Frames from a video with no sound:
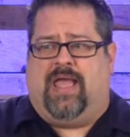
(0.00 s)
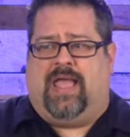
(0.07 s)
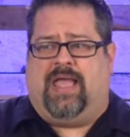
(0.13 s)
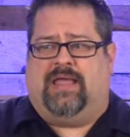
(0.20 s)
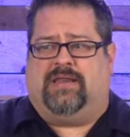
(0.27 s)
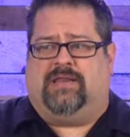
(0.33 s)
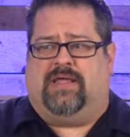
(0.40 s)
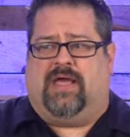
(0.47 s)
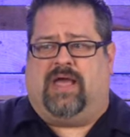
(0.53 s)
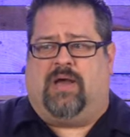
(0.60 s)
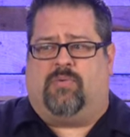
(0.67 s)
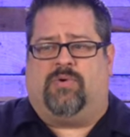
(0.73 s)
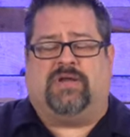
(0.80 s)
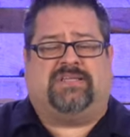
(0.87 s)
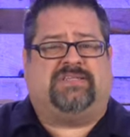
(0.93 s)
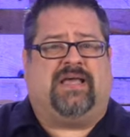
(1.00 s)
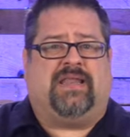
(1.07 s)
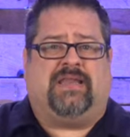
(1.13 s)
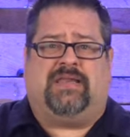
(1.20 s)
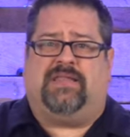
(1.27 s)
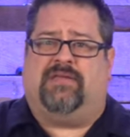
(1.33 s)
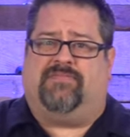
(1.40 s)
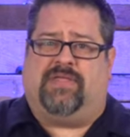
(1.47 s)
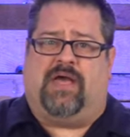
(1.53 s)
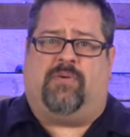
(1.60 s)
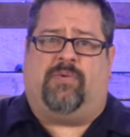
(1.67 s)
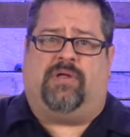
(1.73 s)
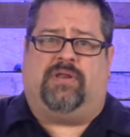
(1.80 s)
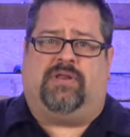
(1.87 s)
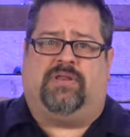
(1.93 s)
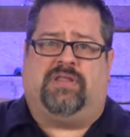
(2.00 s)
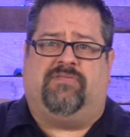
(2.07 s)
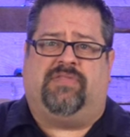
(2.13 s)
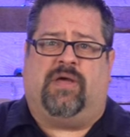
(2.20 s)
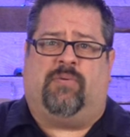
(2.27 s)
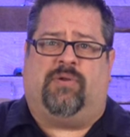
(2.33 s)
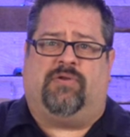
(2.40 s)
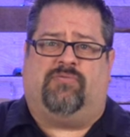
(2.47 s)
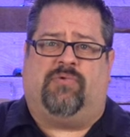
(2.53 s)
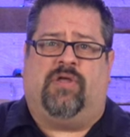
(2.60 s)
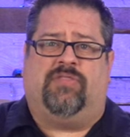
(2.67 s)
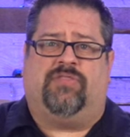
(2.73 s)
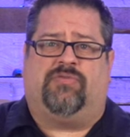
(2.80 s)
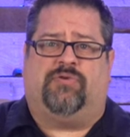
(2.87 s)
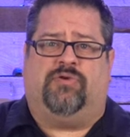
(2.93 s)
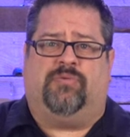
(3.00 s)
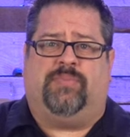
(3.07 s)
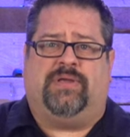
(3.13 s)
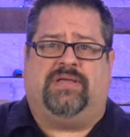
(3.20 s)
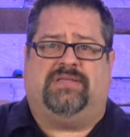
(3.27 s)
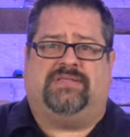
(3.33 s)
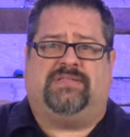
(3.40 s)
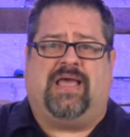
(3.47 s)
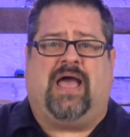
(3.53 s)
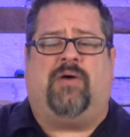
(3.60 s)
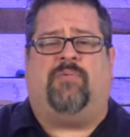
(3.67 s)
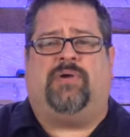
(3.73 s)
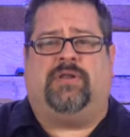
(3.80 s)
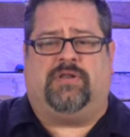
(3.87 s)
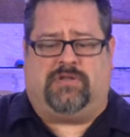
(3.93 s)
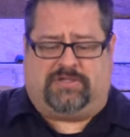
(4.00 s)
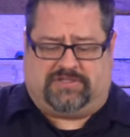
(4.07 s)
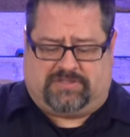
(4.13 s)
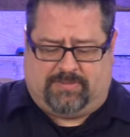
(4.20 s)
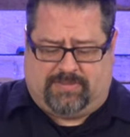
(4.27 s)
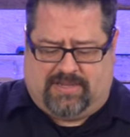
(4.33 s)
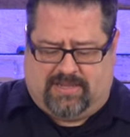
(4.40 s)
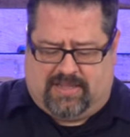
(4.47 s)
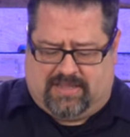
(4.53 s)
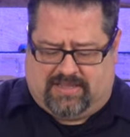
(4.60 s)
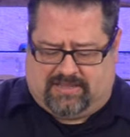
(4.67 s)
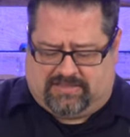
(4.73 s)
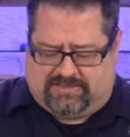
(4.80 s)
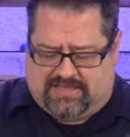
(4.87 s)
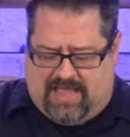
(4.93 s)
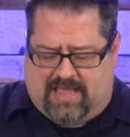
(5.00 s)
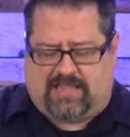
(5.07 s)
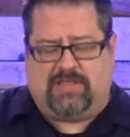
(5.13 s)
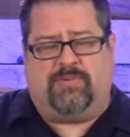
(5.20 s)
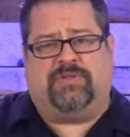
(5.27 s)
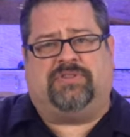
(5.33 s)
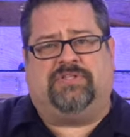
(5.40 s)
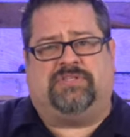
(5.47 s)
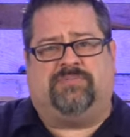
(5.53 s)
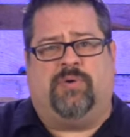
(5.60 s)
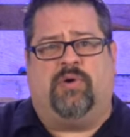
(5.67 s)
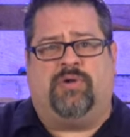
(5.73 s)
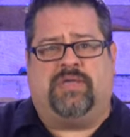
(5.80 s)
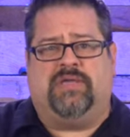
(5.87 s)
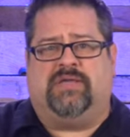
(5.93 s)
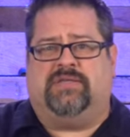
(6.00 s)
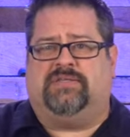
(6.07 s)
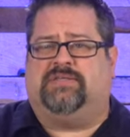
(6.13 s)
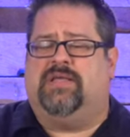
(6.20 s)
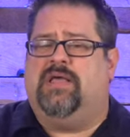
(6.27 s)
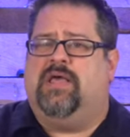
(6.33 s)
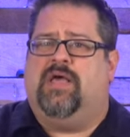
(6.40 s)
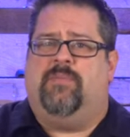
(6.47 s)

And we're excited to give that one a run through, because that one looks to be exactly what the smoke is,